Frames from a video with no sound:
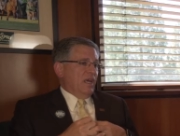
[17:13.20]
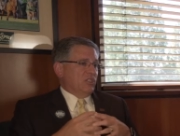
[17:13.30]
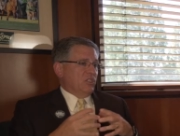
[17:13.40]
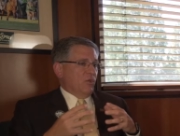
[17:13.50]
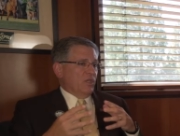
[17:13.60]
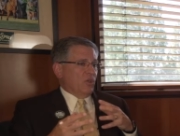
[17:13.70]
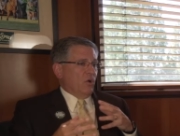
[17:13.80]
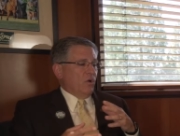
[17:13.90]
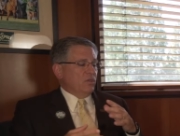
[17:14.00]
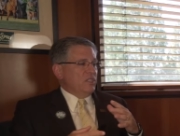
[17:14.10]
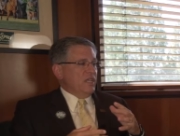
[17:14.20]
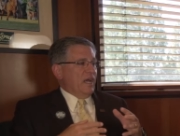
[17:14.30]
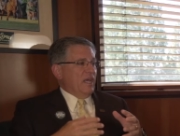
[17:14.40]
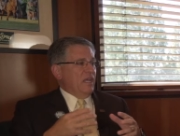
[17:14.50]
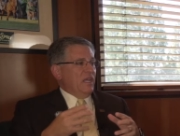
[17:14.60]
And so this whole
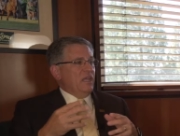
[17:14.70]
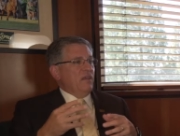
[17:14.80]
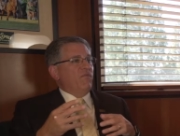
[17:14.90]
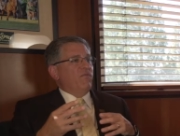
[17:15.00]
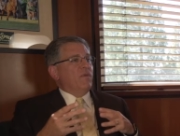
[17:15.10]
CIE